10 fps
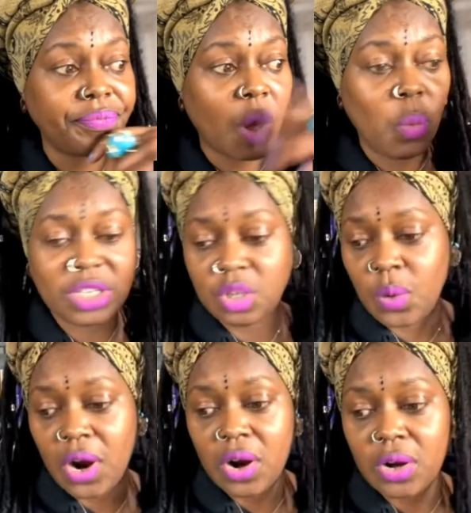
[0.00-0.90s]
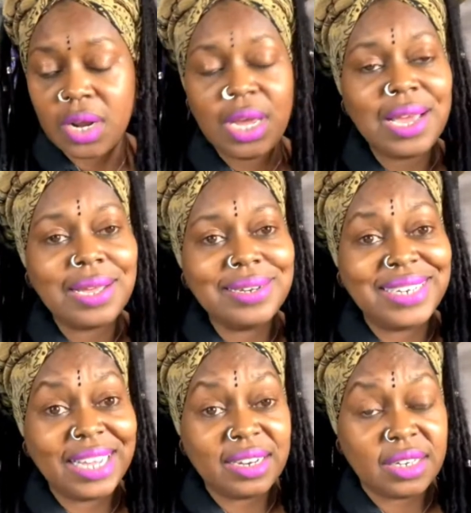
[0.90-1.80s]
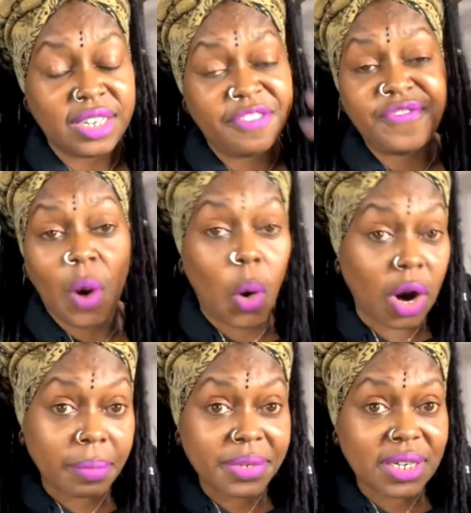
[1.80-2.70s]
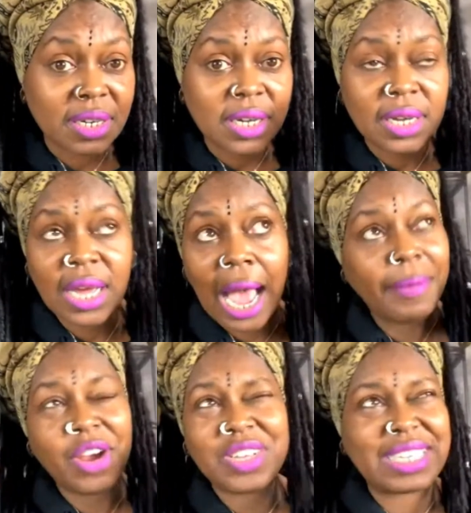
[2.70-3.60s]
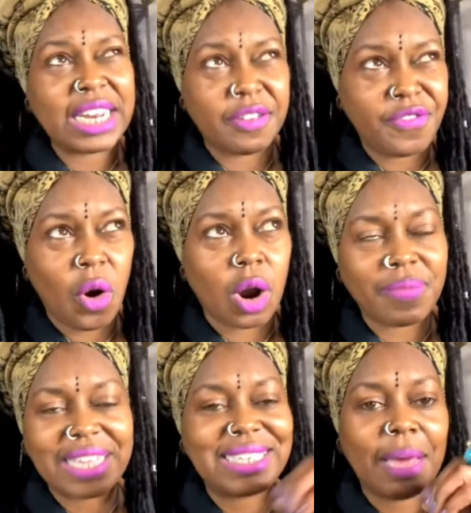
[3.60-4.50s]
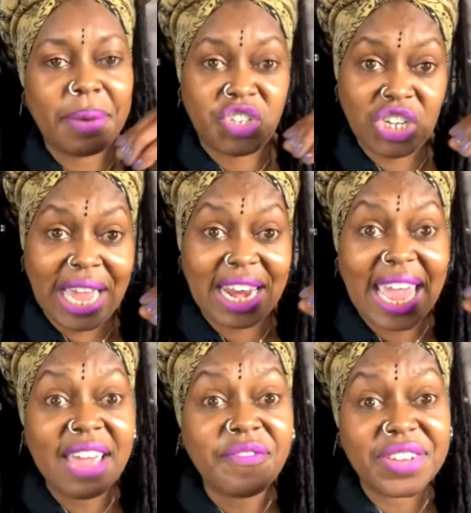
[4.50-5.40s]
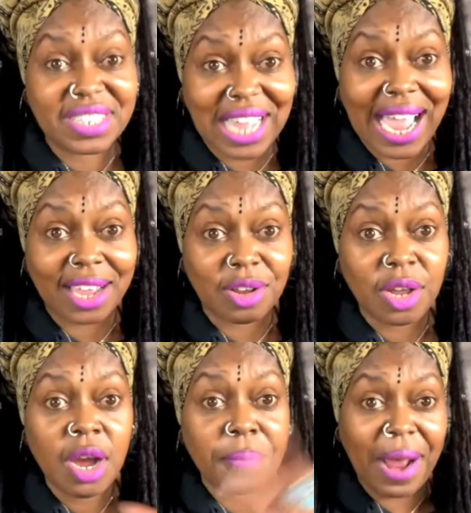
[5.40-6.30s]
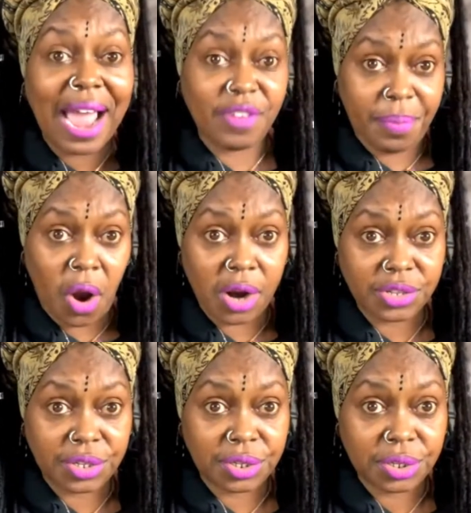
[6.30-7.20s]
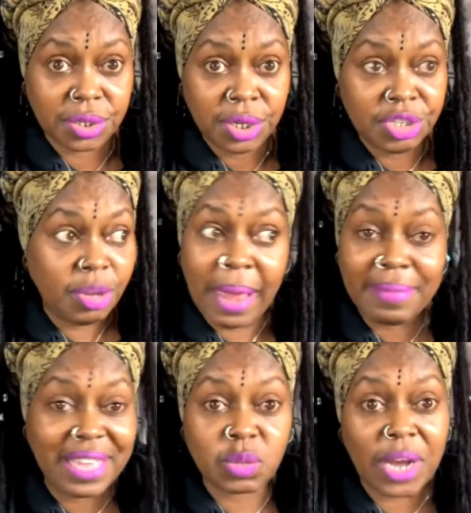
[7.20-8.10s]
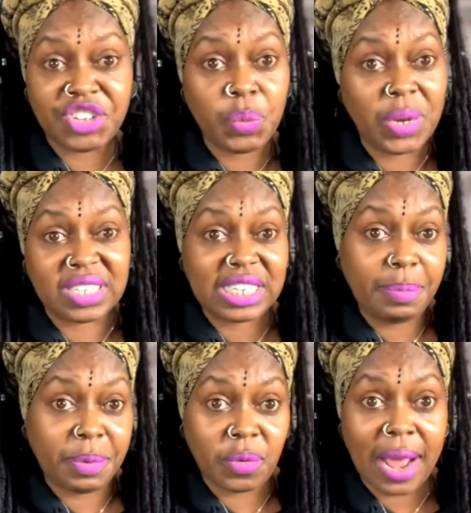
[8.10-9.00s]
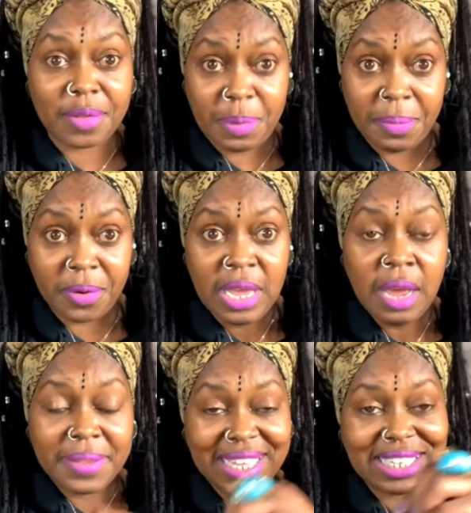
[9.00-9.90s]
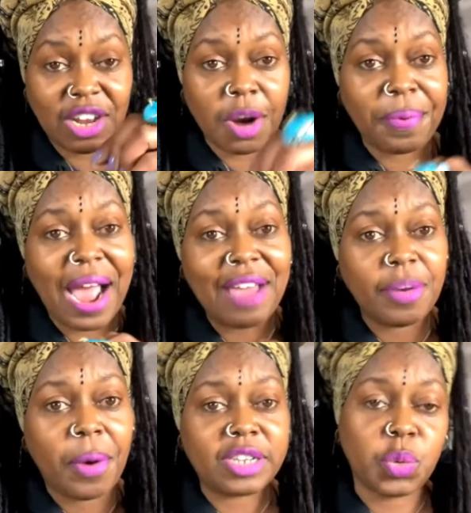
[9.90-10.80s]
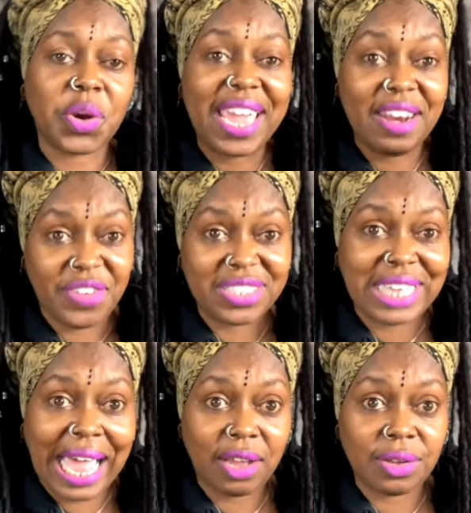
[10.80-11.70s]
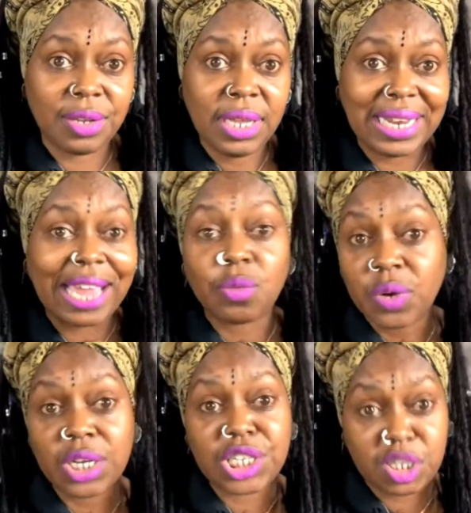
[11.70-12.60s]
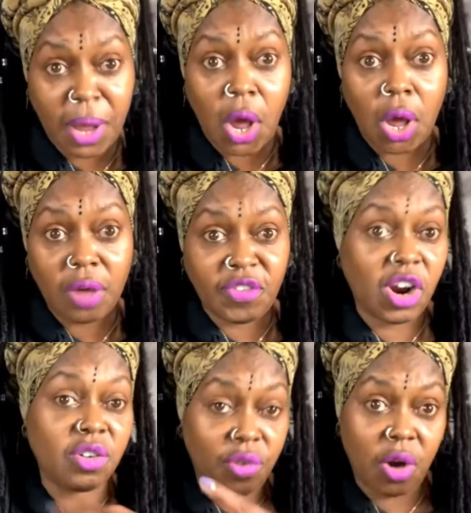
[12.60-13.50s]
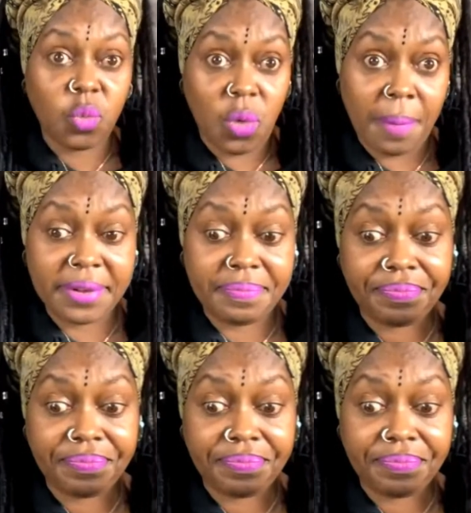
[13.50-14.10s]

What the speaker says: what's the word? Deformed. I'm not going to say deformed. They said, but she had infantile private parts. So maybe that's why she wasn't sleeping around with people. But they said her private parts were infantile, like really small for a grown woman.